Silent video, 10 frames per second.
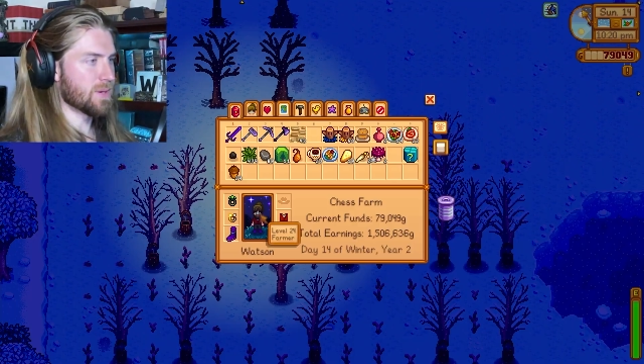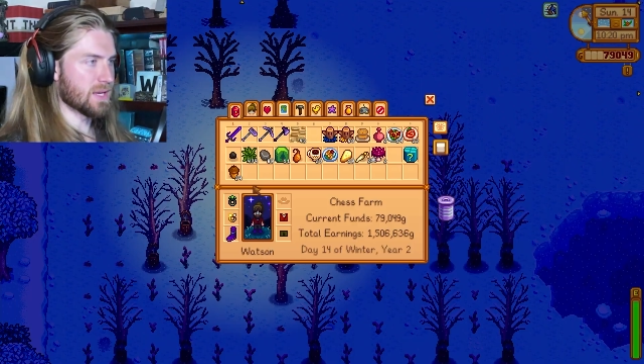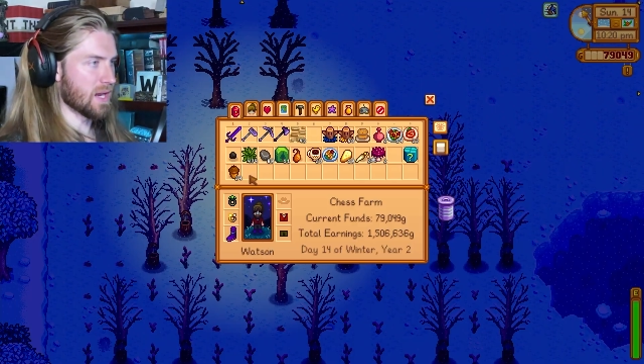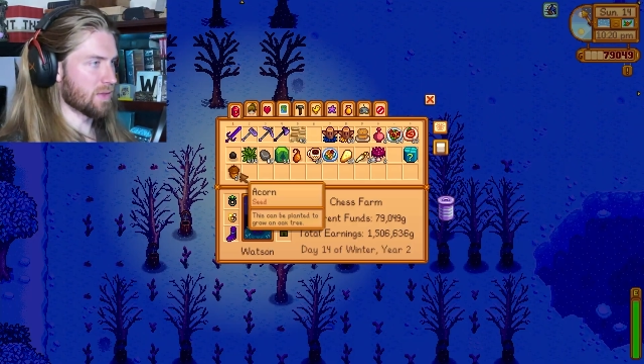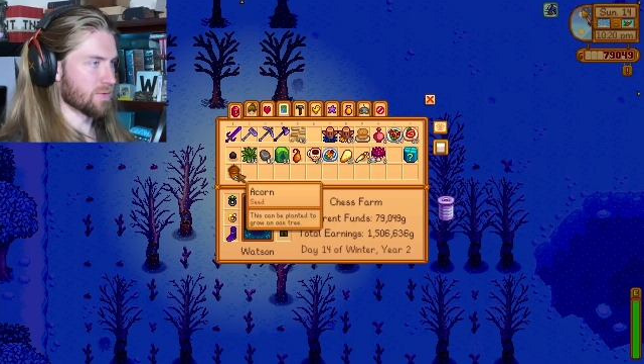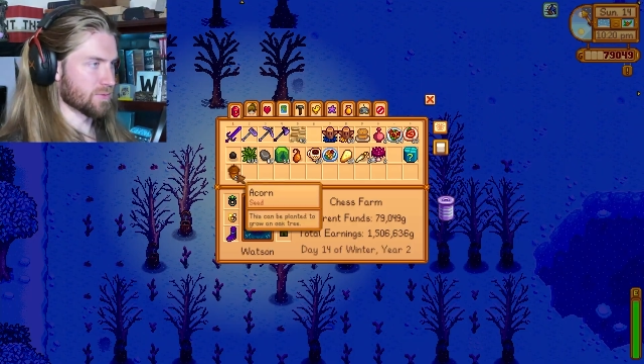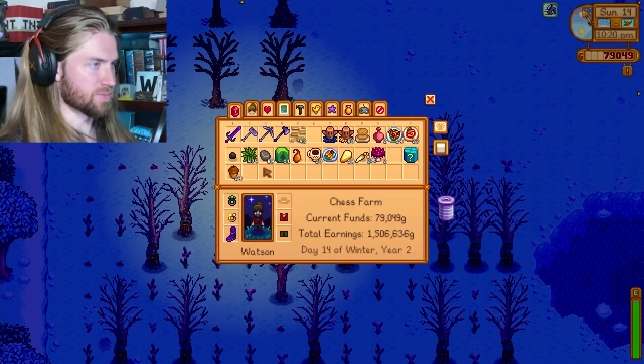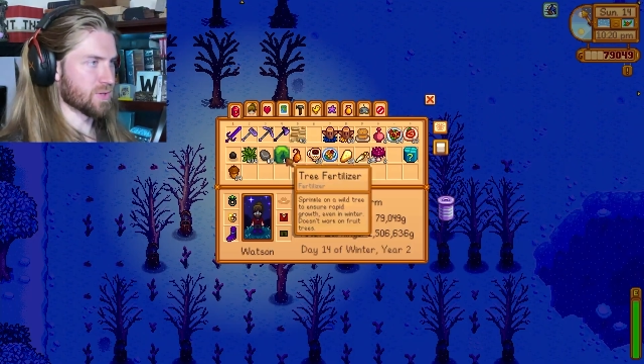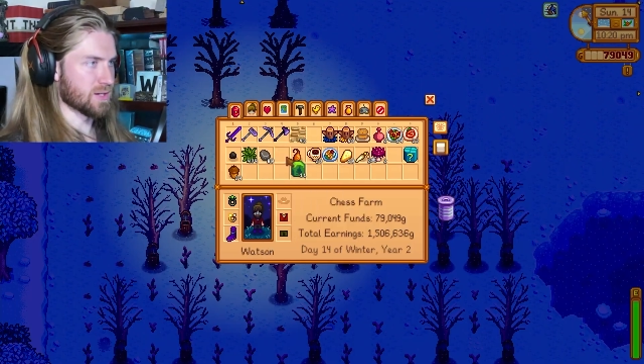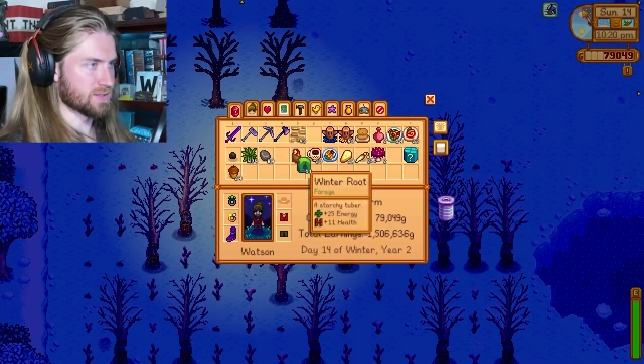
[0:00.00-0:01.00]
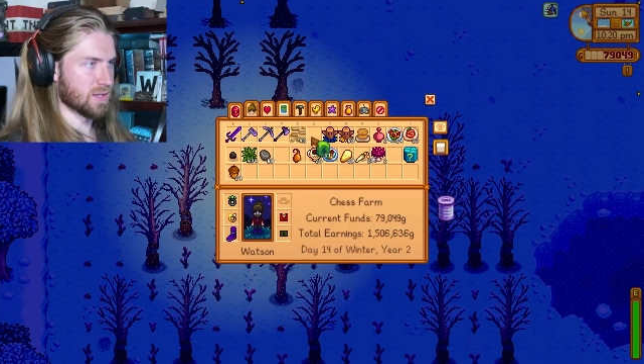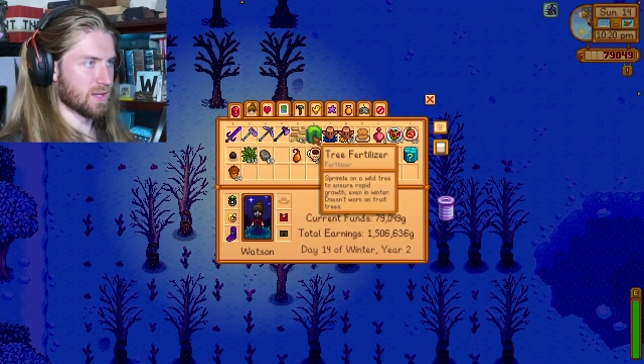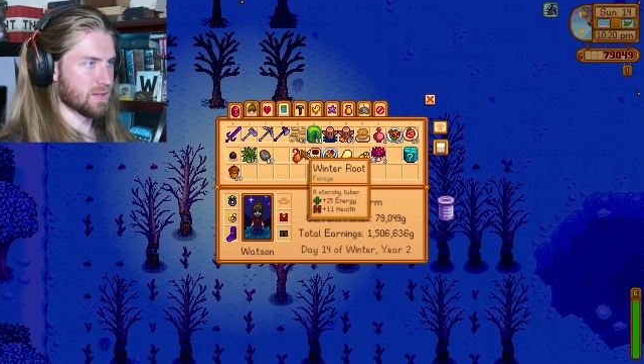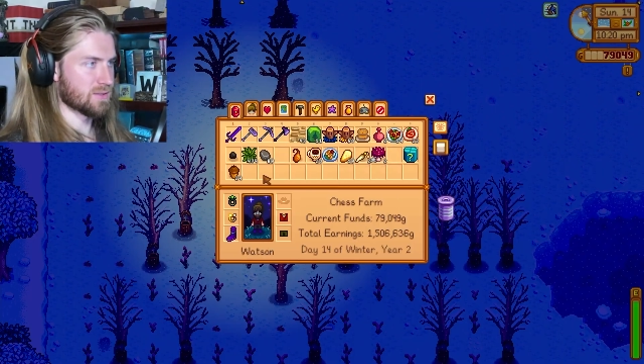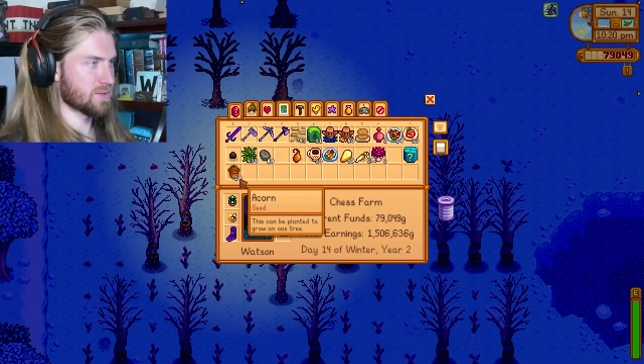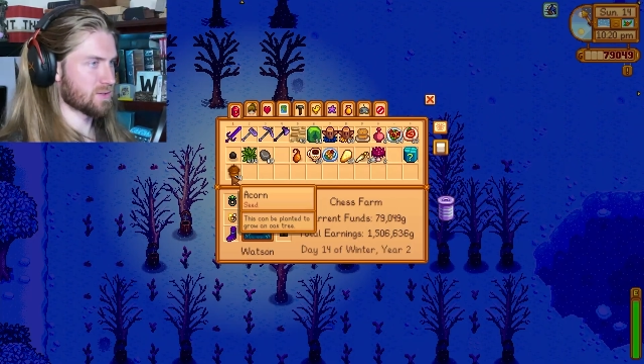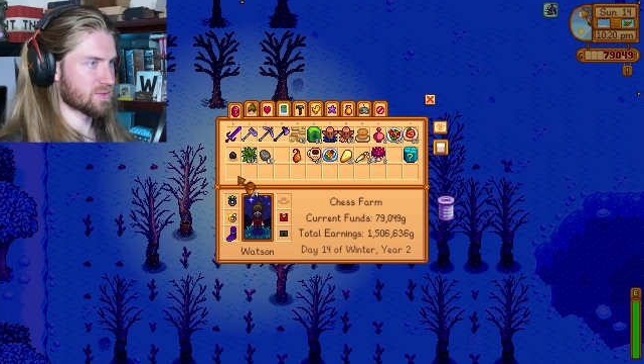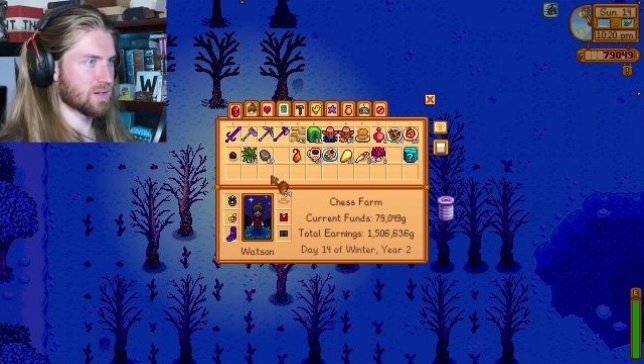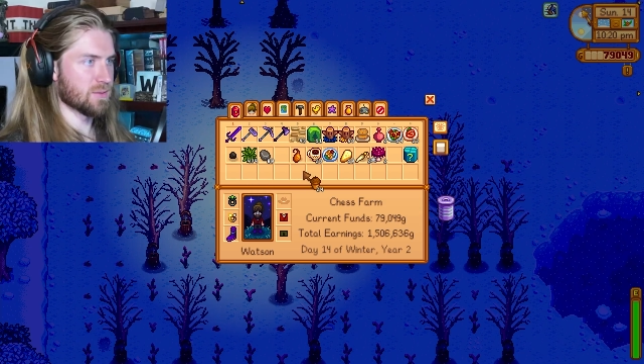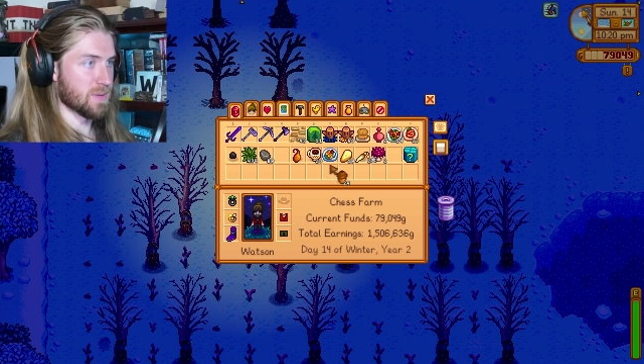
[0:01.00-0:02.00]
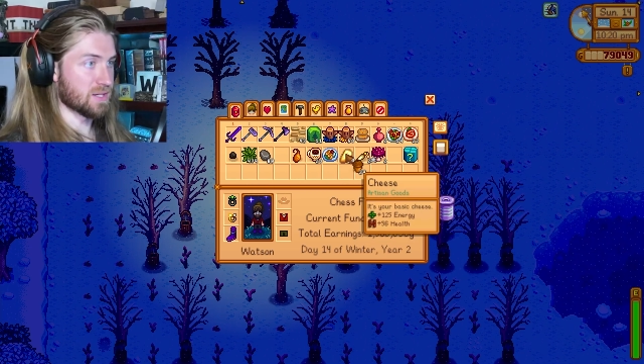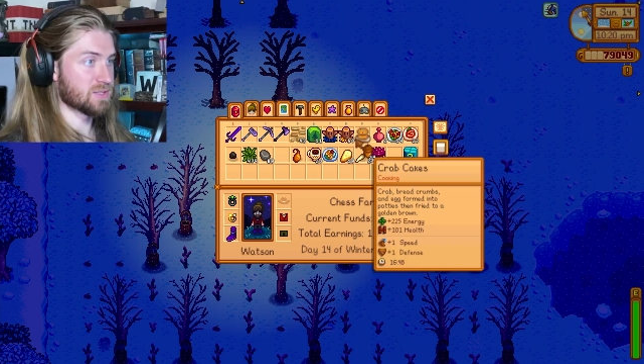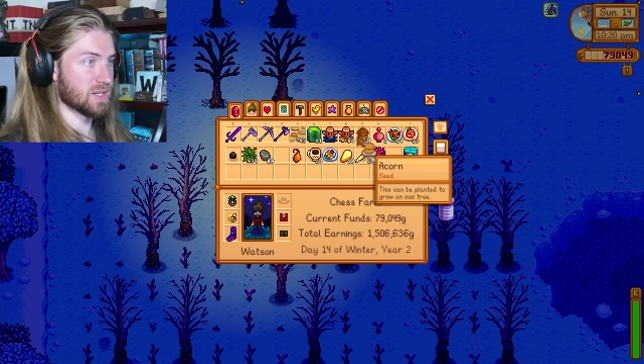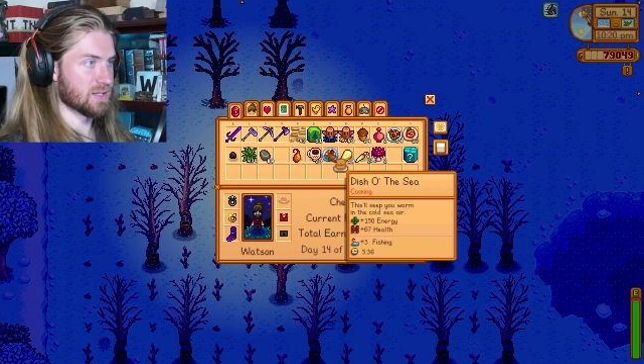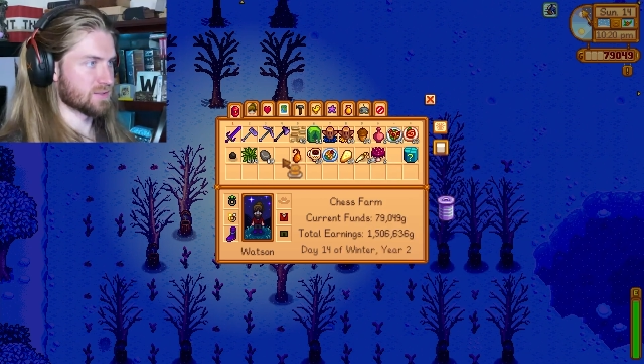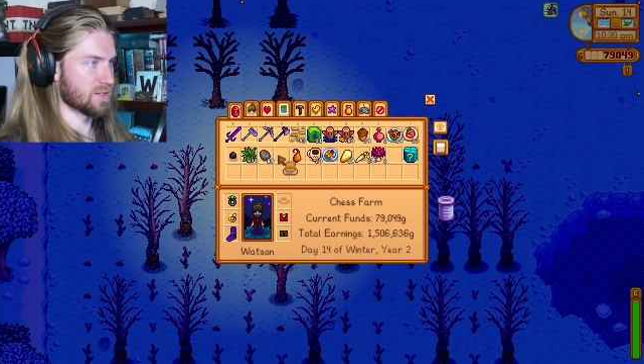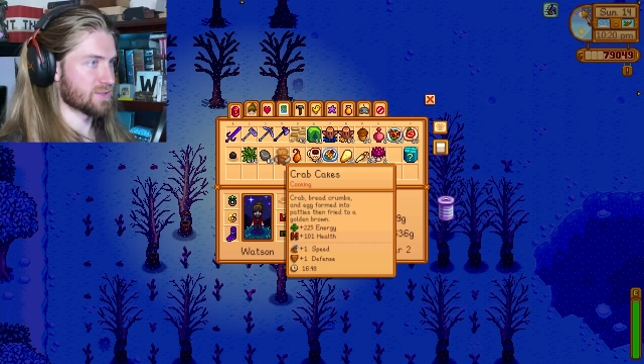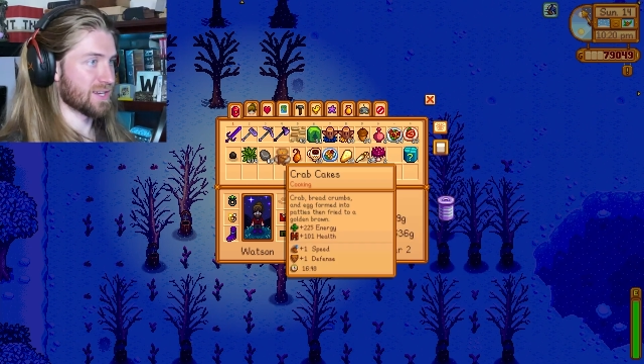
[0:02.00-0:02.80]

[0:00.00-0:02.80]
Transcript: together, is what I'm trying to say. It's all starting to make sense. I just